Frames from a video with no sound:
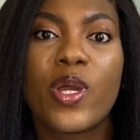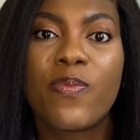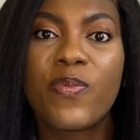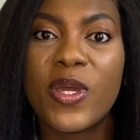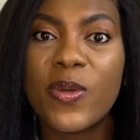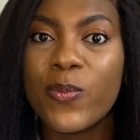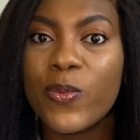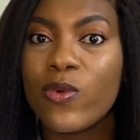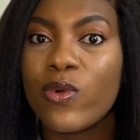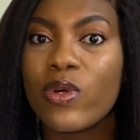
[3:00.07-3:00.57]

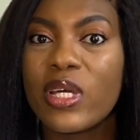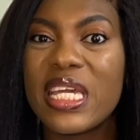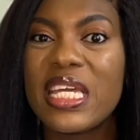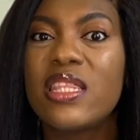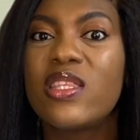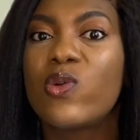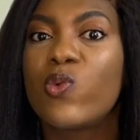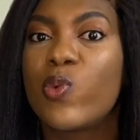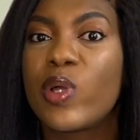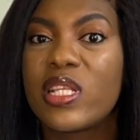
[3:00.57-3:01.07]
people in
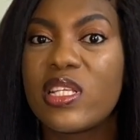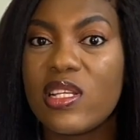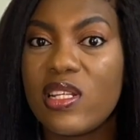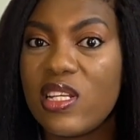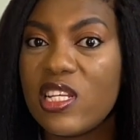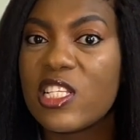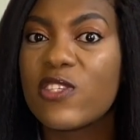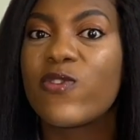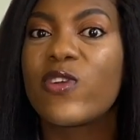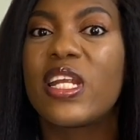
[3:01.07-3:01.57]
the waiting
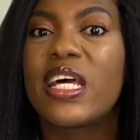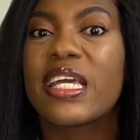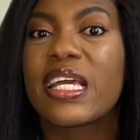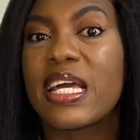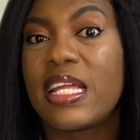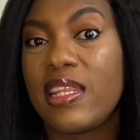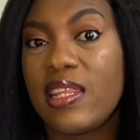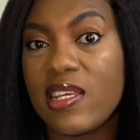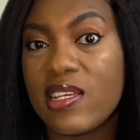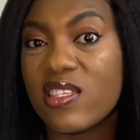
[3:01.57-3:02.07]
list for like
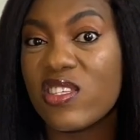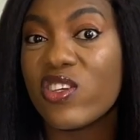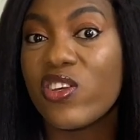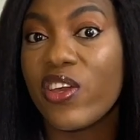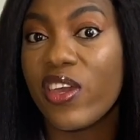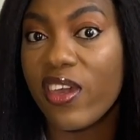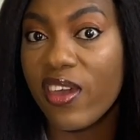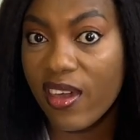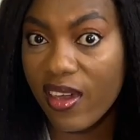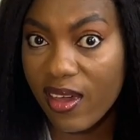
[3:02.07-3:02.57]
at least a
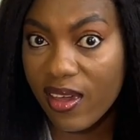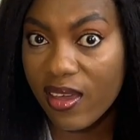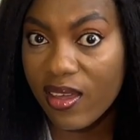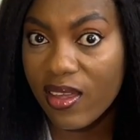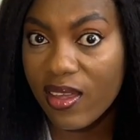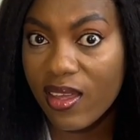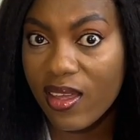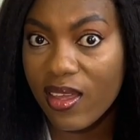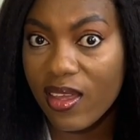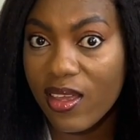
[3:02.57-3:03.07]
year.
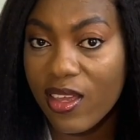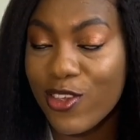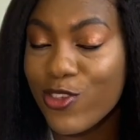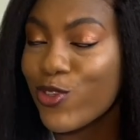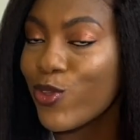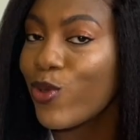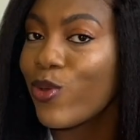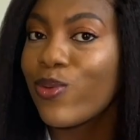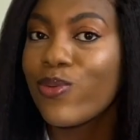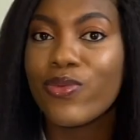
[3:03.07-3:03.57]

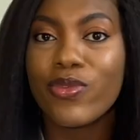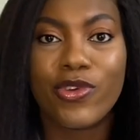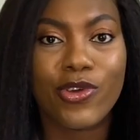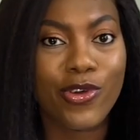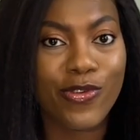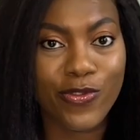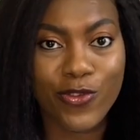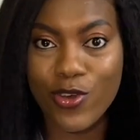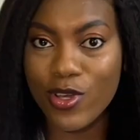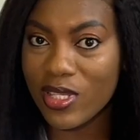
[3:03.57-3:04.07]
So
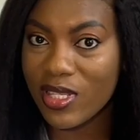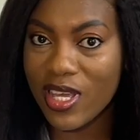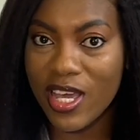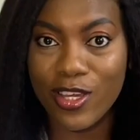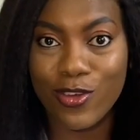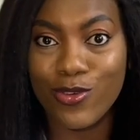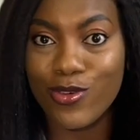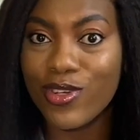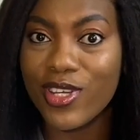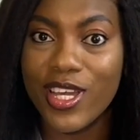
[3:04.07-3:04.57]
of course I
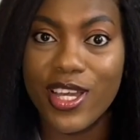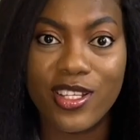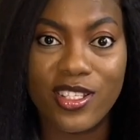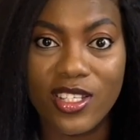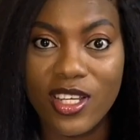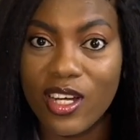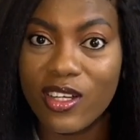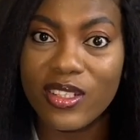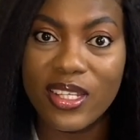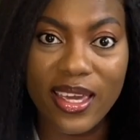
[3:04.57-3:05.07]
couldn't get
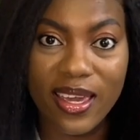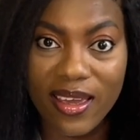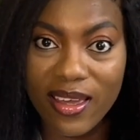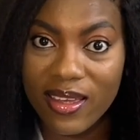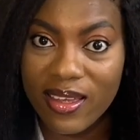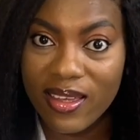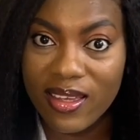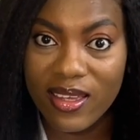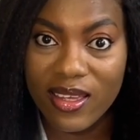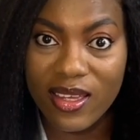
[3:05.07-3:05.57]
childcare.
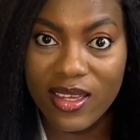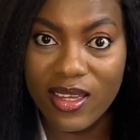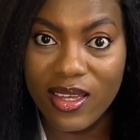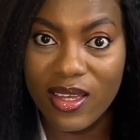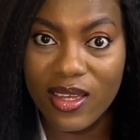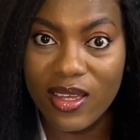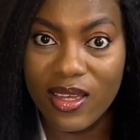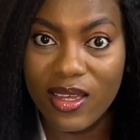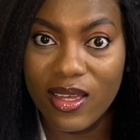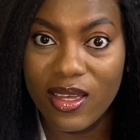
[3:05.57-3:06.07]

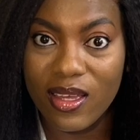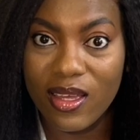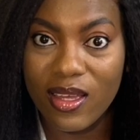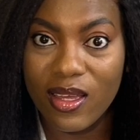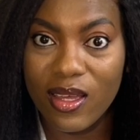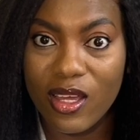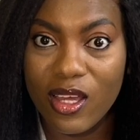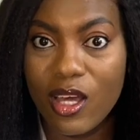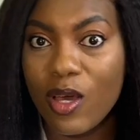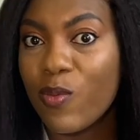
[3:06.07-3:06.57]

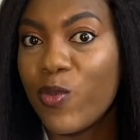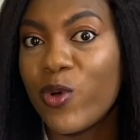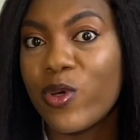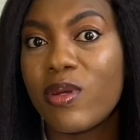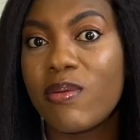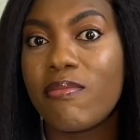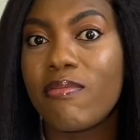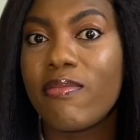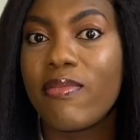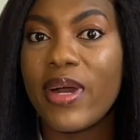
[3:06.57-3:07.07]
But
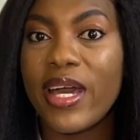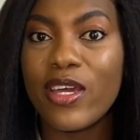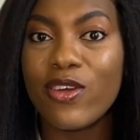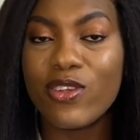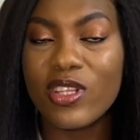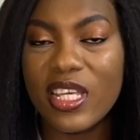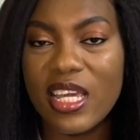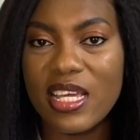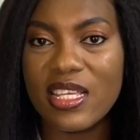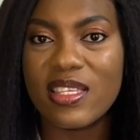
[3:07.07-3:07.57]
my own
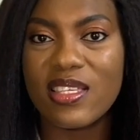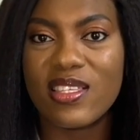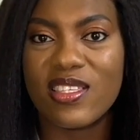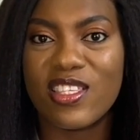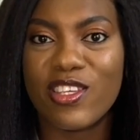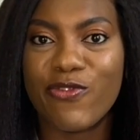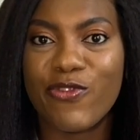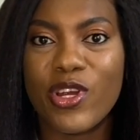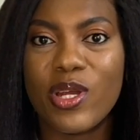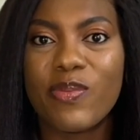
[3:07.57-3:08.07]
case is
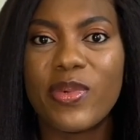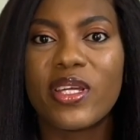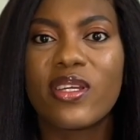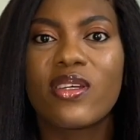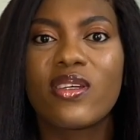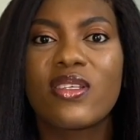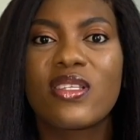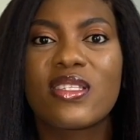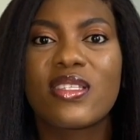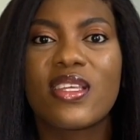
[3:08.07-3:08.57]
different
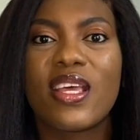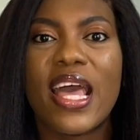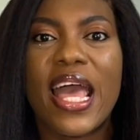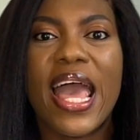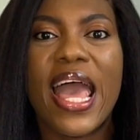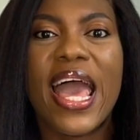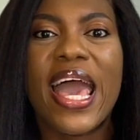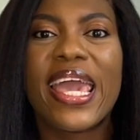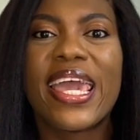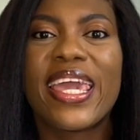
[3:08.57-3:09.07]
because
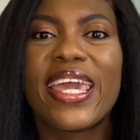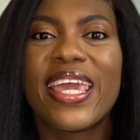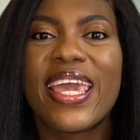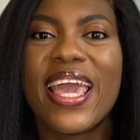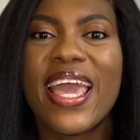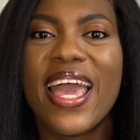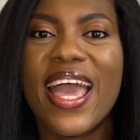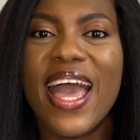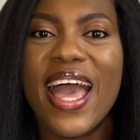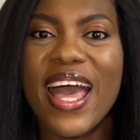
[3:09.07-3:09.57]
I
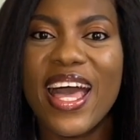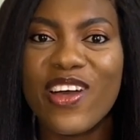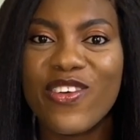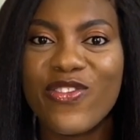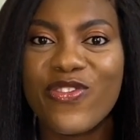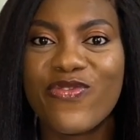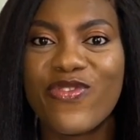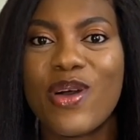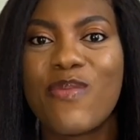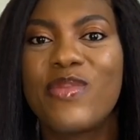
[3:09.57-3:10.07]
have
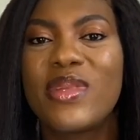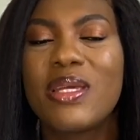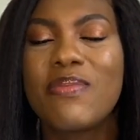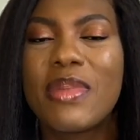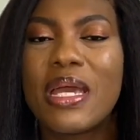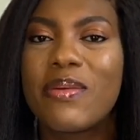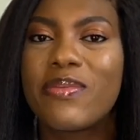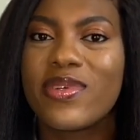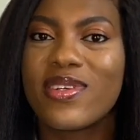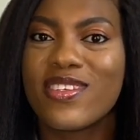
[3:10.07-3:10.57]
family
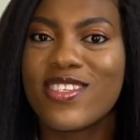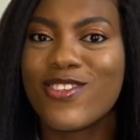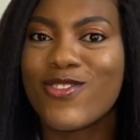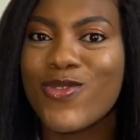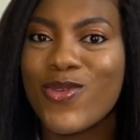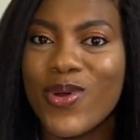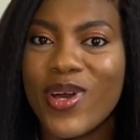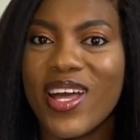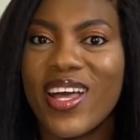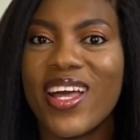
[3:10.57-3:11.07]
members
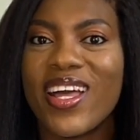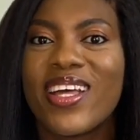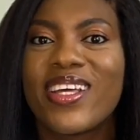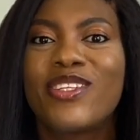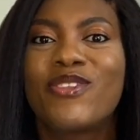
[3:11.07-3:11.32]
who are